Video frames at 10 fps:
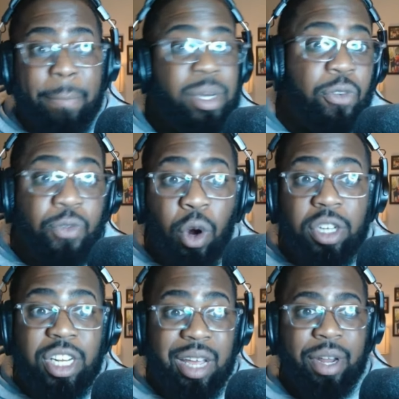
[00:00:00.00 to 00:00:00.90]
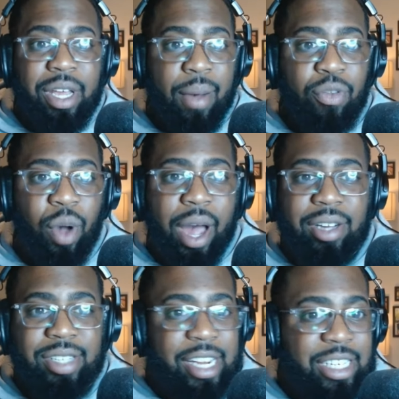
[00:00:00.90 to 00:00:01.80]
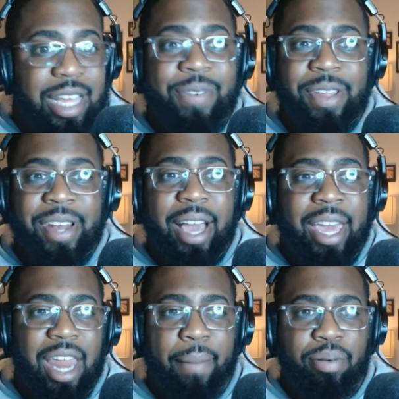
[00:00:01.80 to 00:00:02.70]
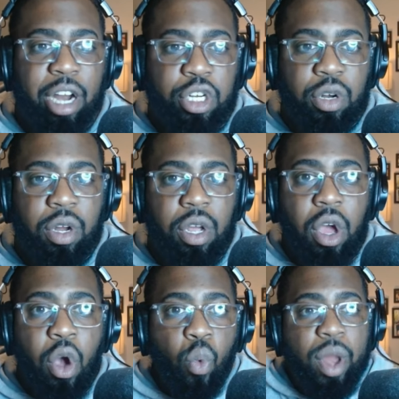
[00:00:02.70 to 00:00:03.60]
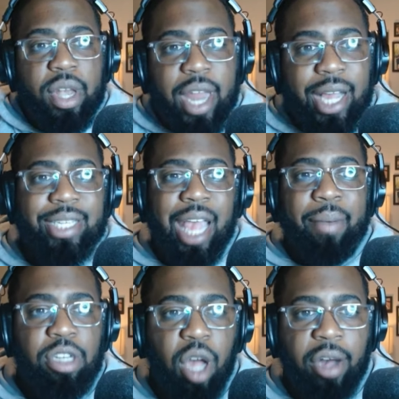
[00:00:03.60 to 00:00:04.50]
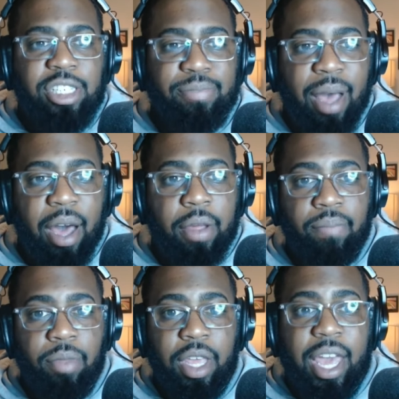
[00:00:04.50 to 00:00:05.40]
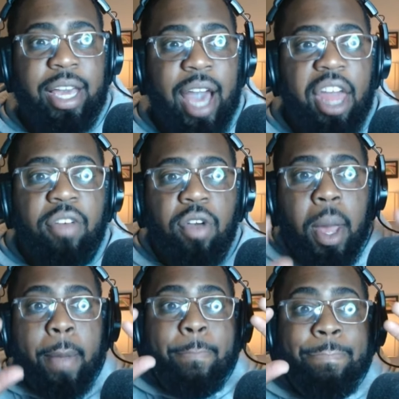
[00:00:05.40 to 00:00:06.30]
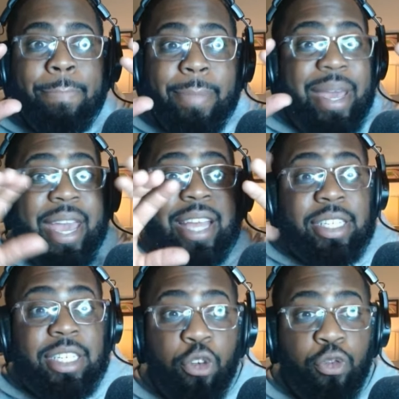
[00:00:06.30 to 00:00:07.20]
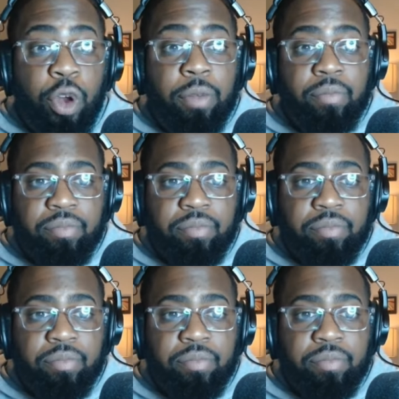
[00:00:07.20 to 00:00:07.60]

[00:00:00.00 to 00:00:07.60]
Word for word: But unfortunately, when it comes to Ohio State's defense, they're not getting pressure. When Nick Saban talks about it, it kind of hits different.